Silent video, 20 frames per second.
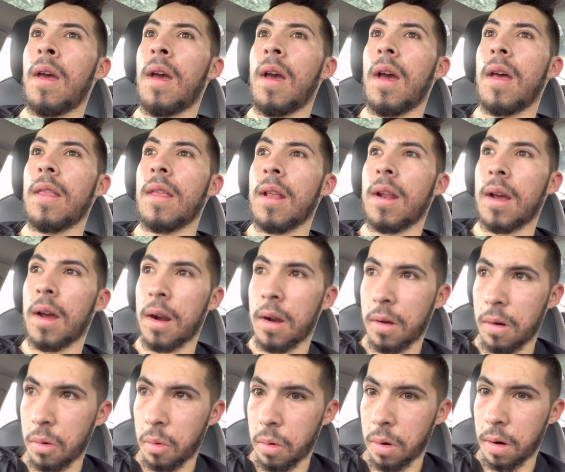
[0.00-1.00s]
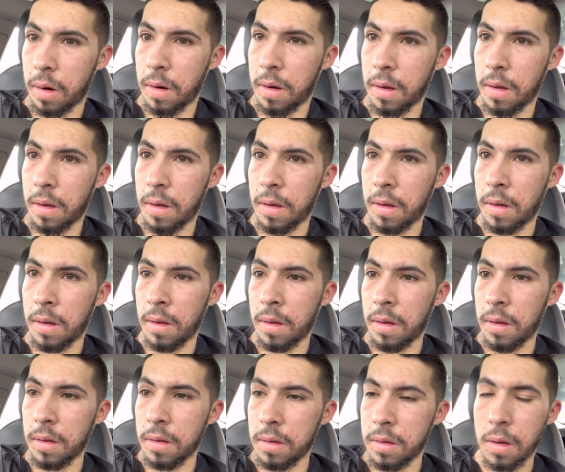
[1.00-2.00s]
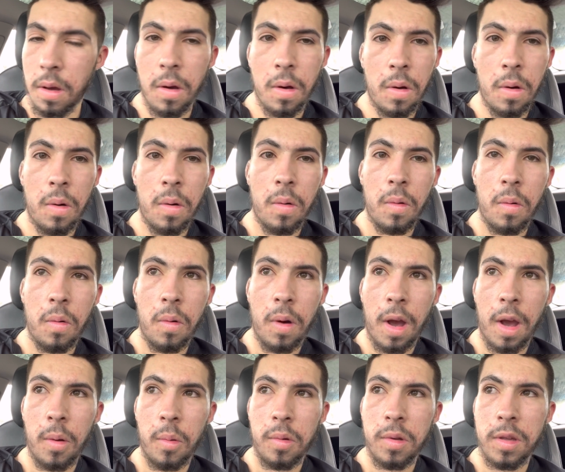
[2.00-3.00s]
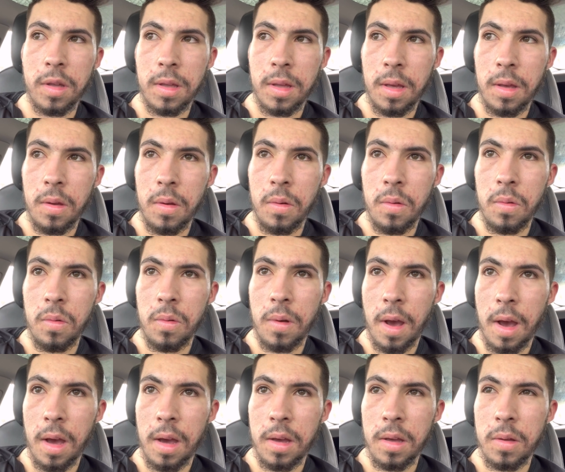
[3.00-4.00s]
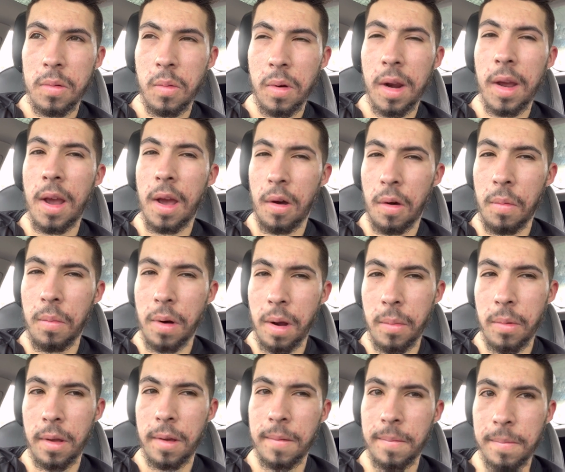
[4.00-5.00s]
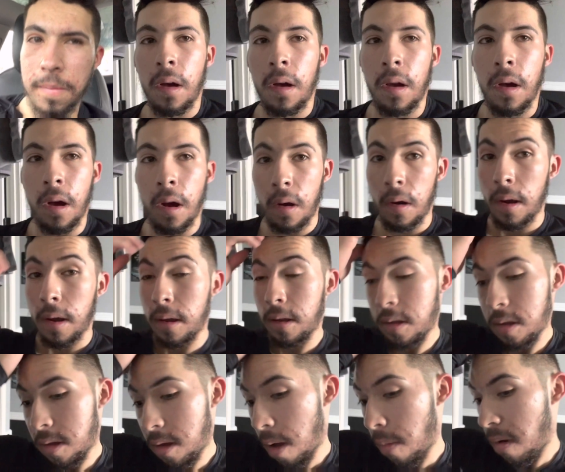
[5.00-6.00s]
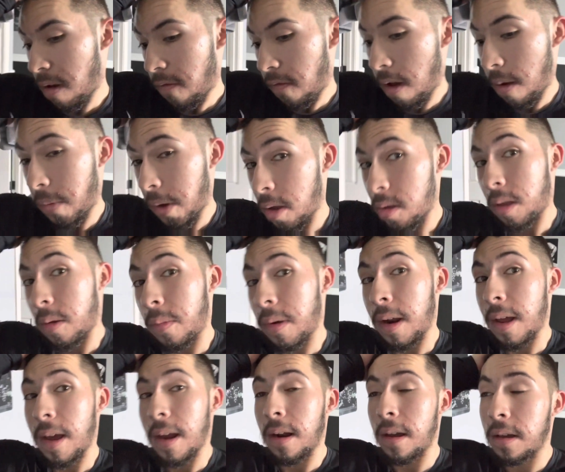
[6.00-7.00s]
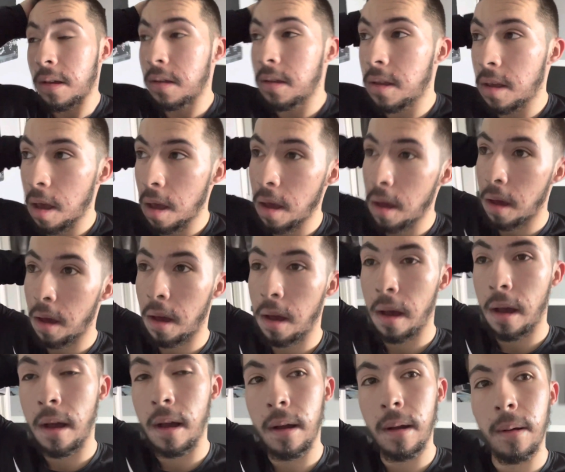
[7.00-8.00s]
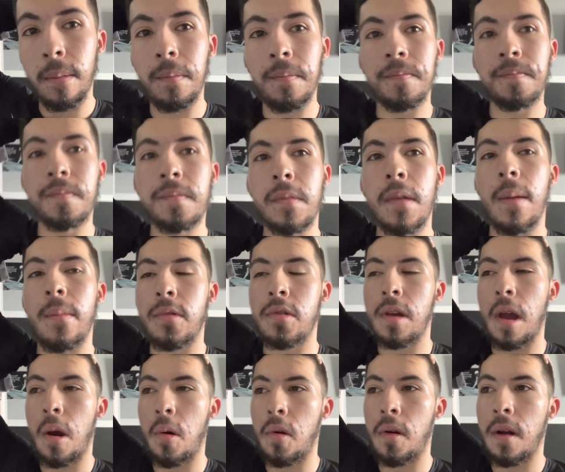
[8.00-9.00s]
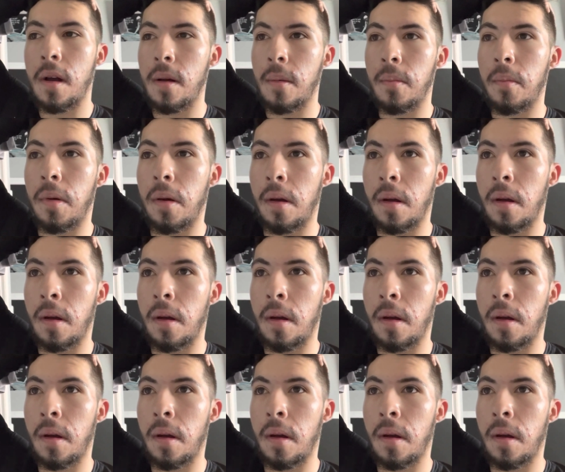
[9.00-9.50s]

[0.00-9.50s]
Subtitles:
and then I gotta go to work. So I will see you guys when I get home, probably. All right, just got my 5 pounds of bananas. Time to shower up,